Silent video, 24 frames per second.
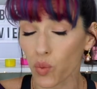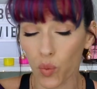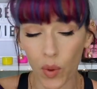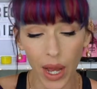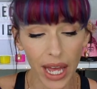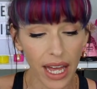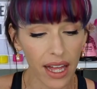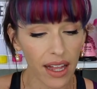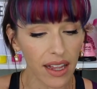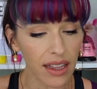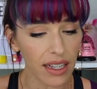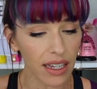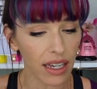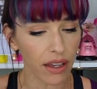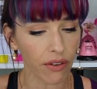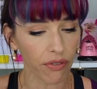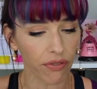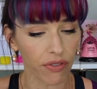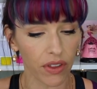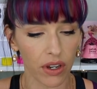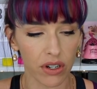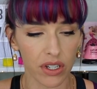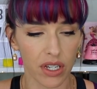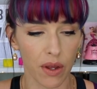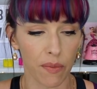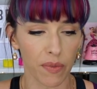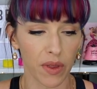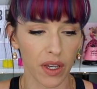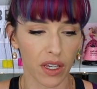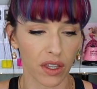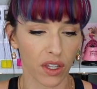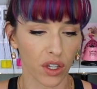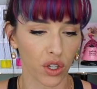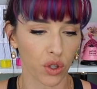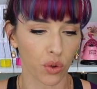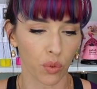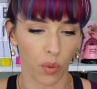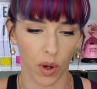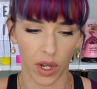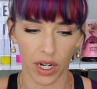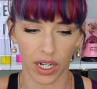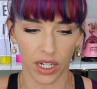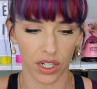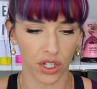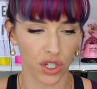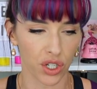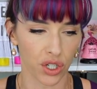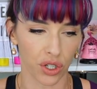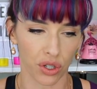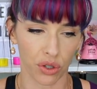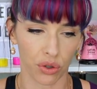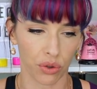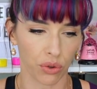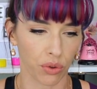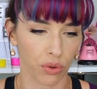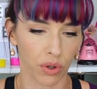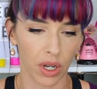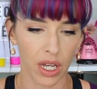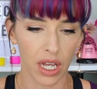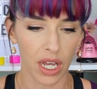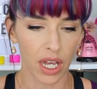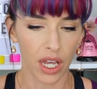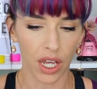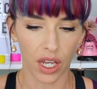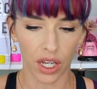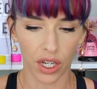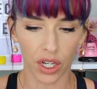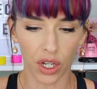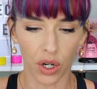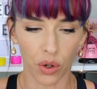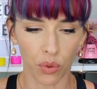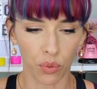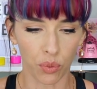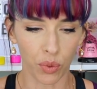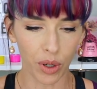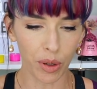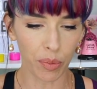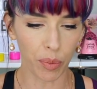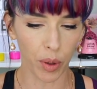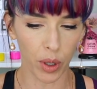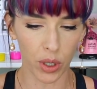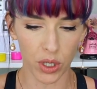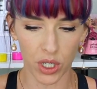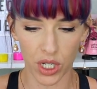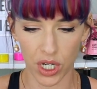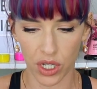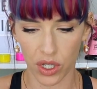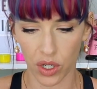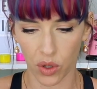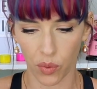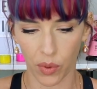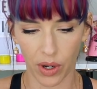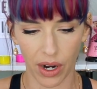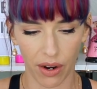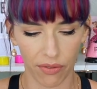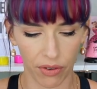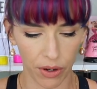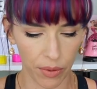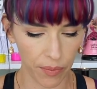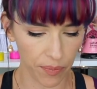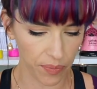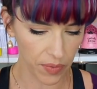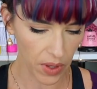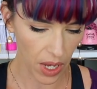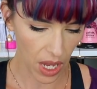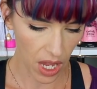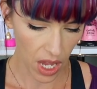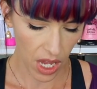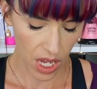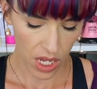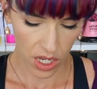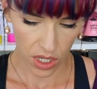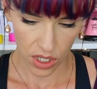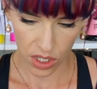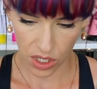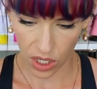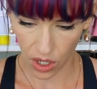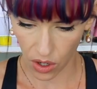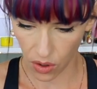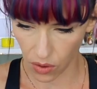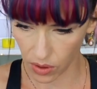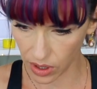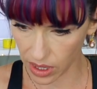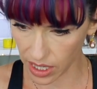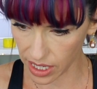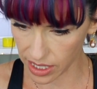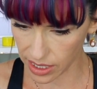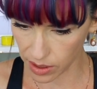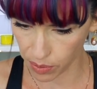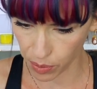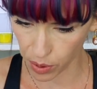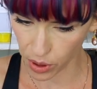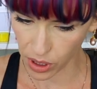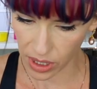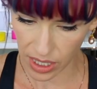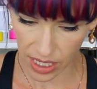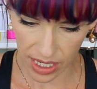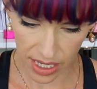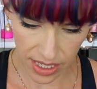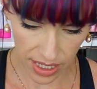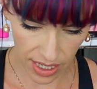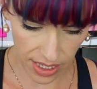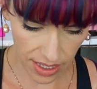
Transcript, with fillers: well if there's something that you wanted to, you know, repurchase or whatever. So let's put these